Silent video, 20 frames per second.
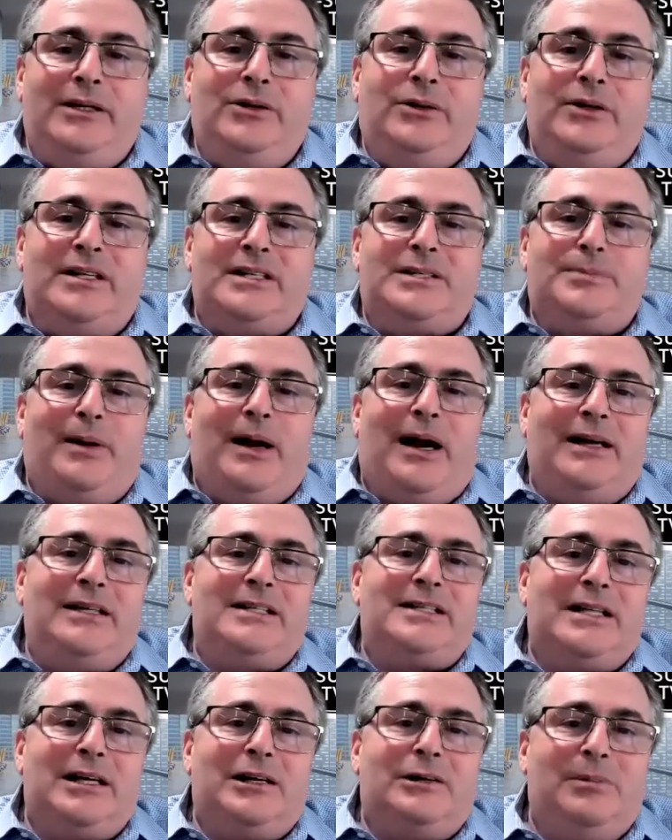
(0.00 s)
do this, but I
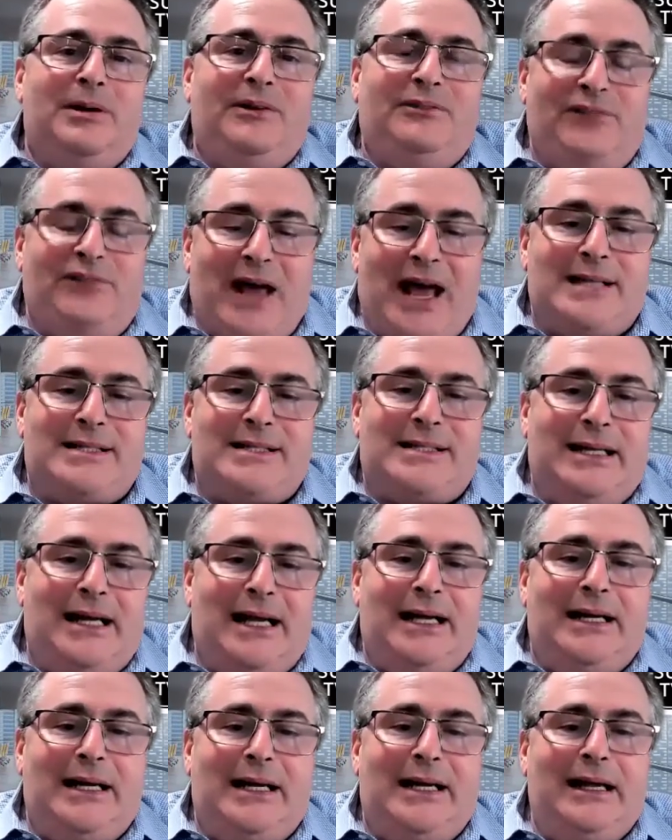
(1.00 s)
just think it'd be
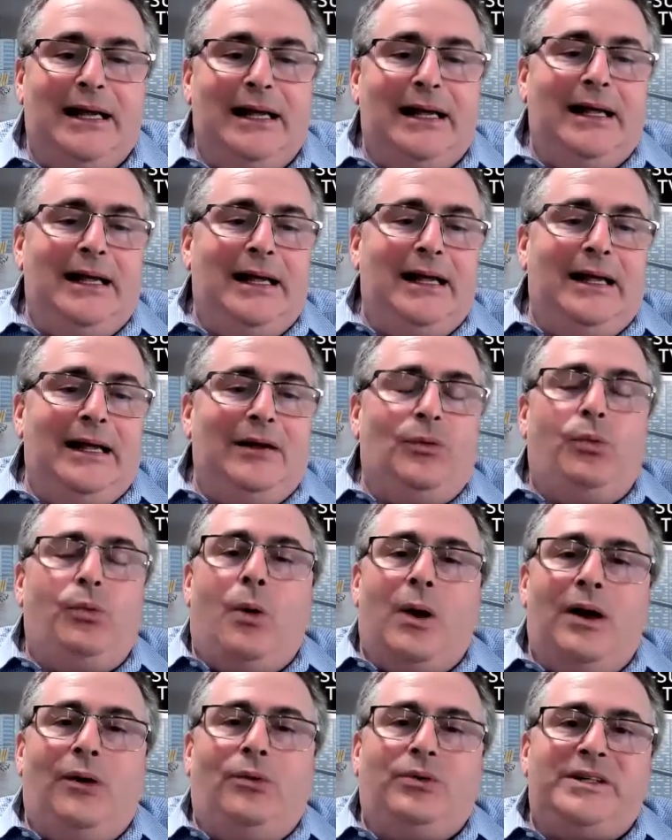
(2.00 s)
fascinating.
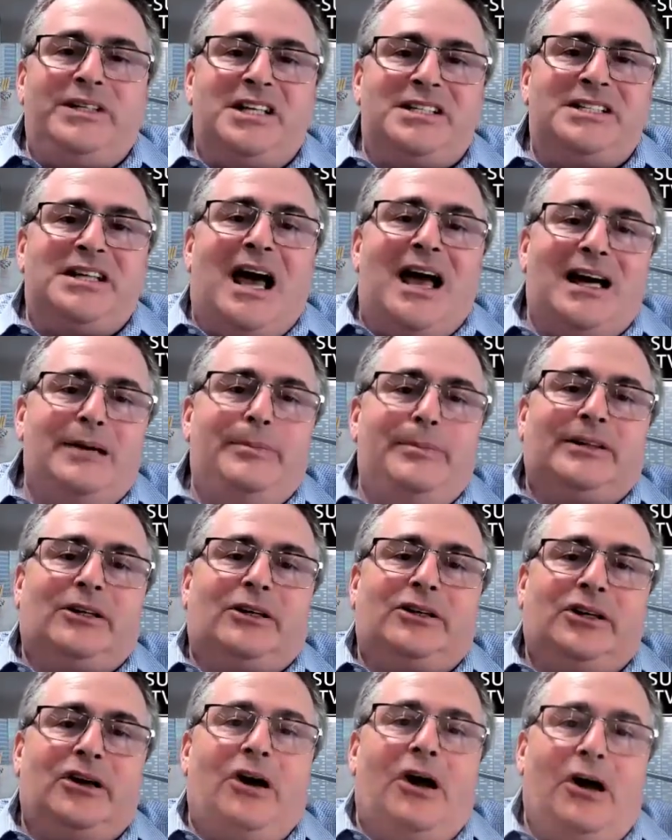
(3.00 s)
Just talk about
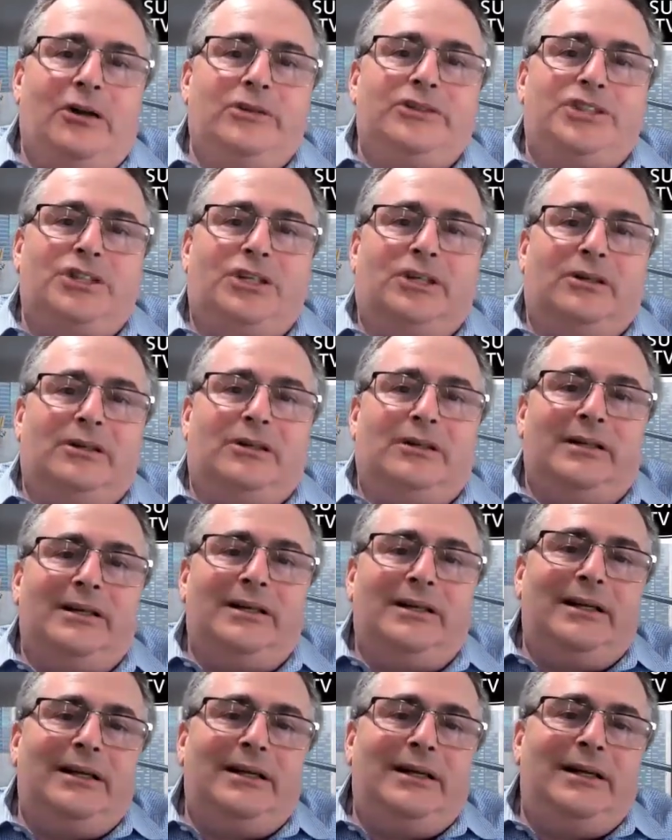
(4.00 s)
the culture
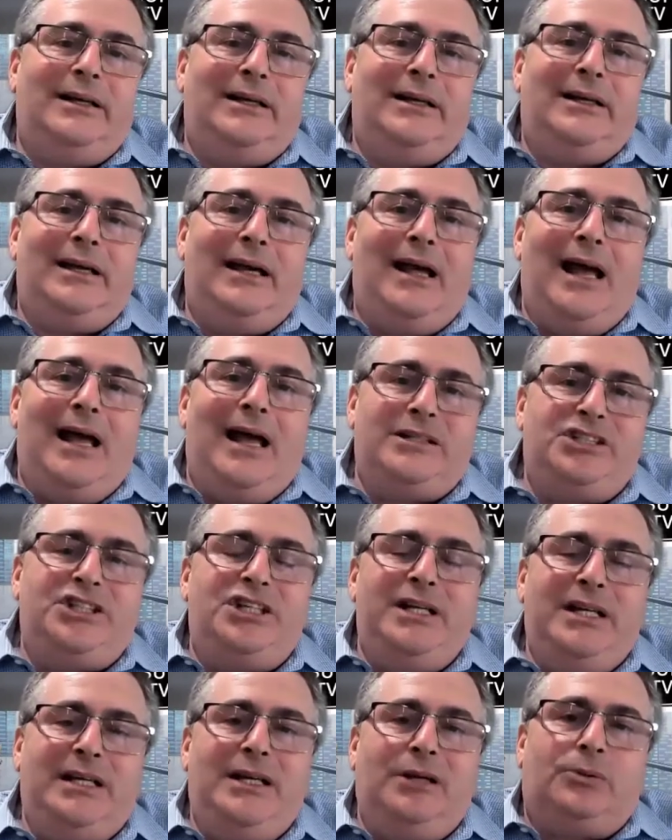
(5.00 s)
at
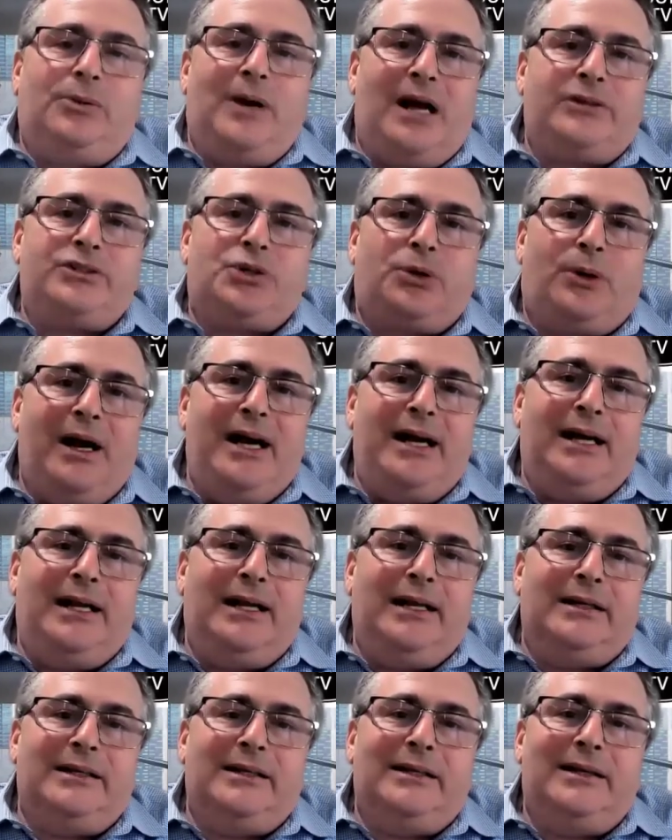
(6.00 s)
GE around
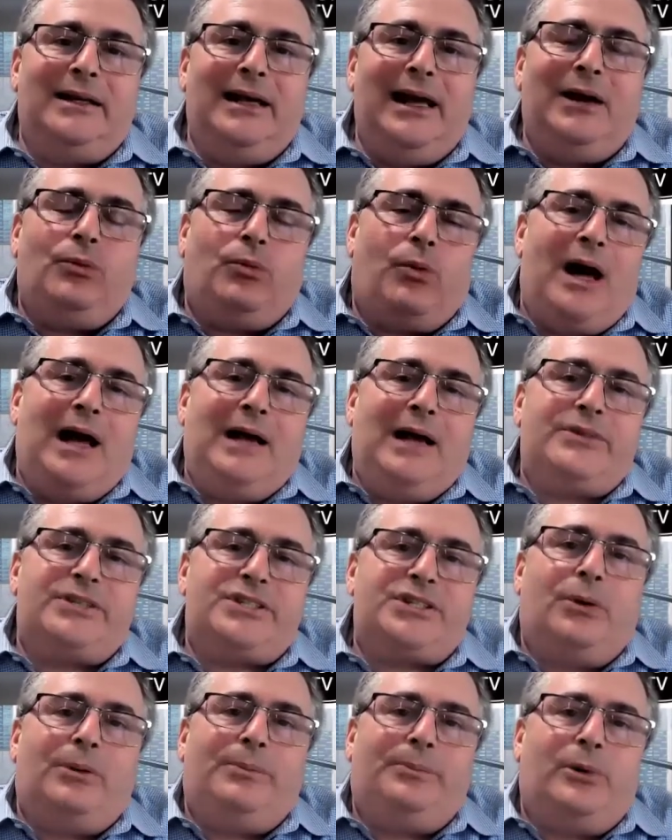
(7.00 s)
training and why it was
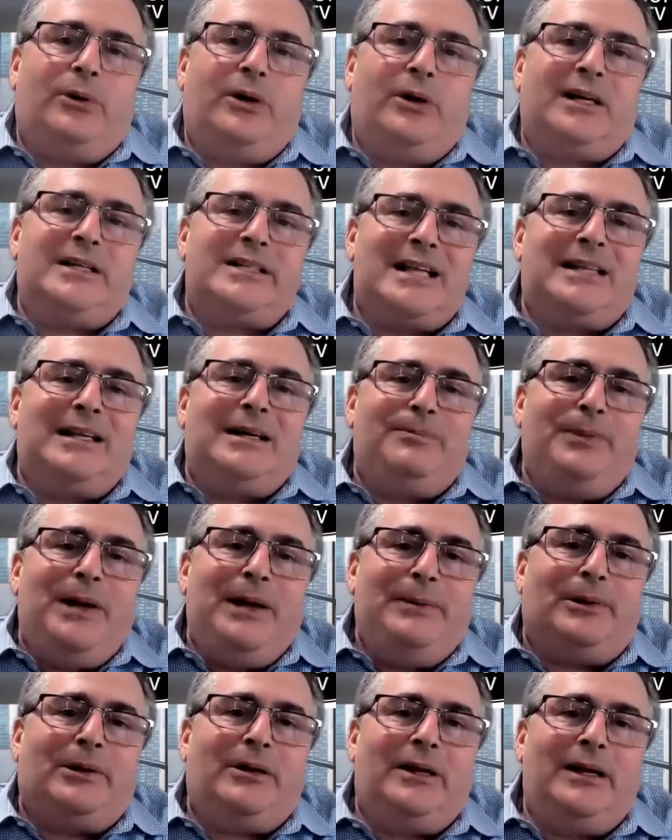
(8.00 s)
so important, because I think
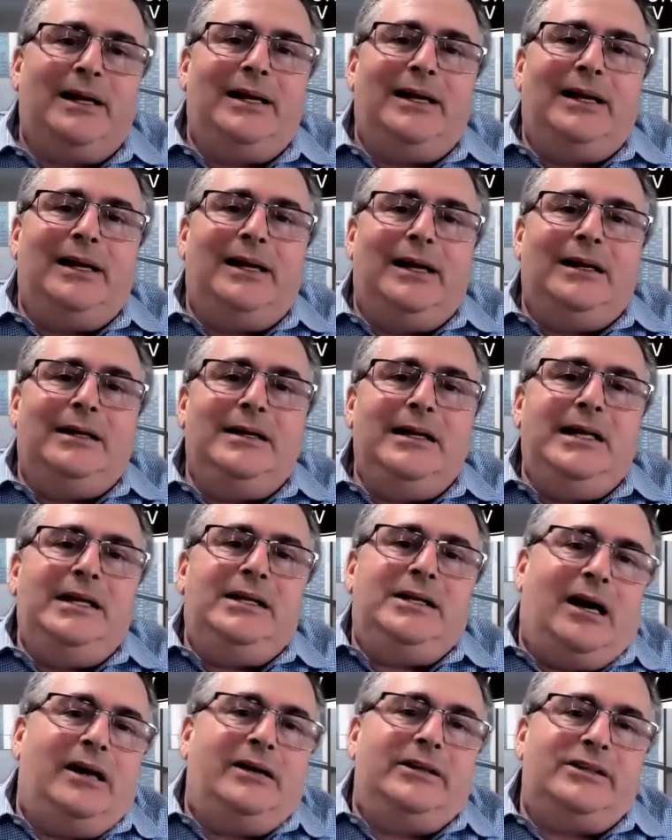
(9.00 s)
people need
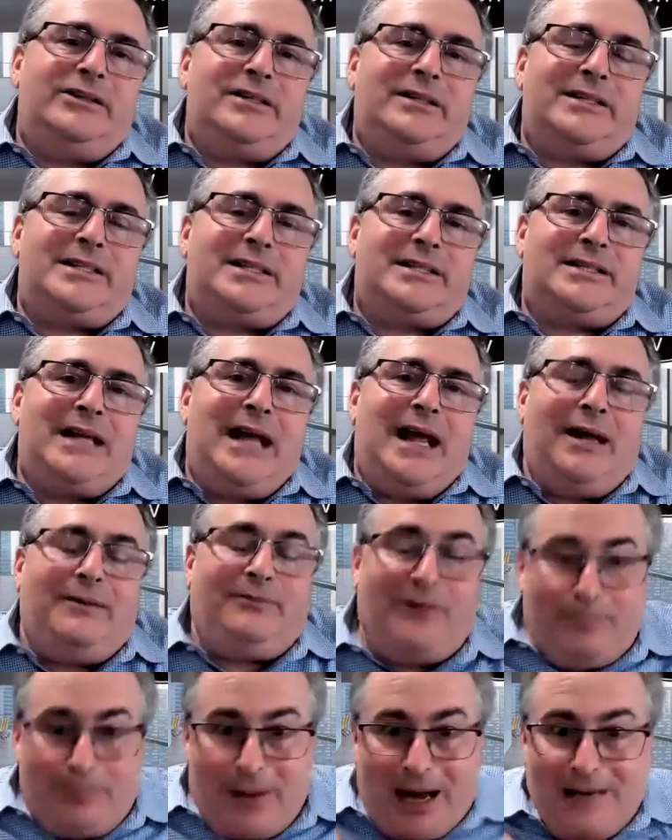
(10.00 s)
to understand,
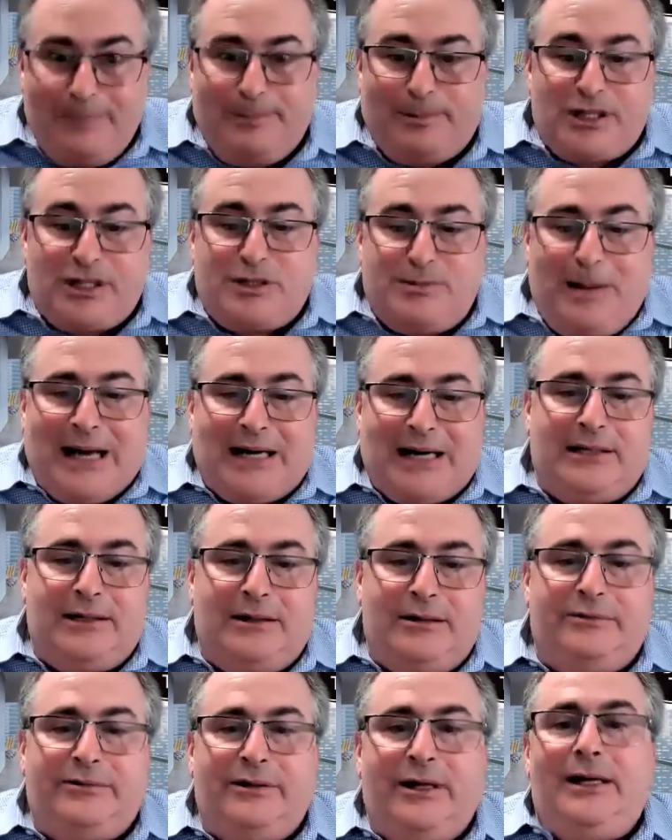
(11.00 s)
from my
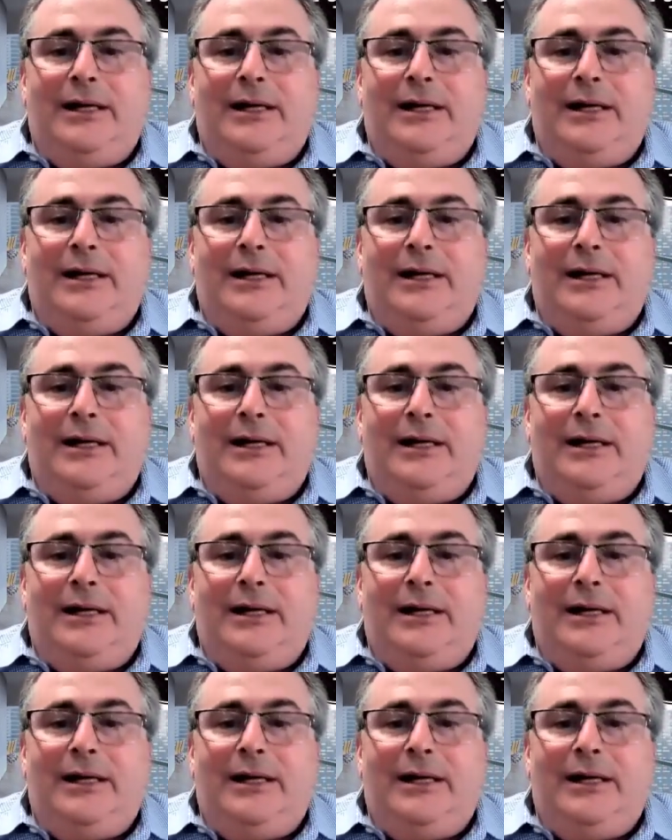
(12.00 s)
perspective,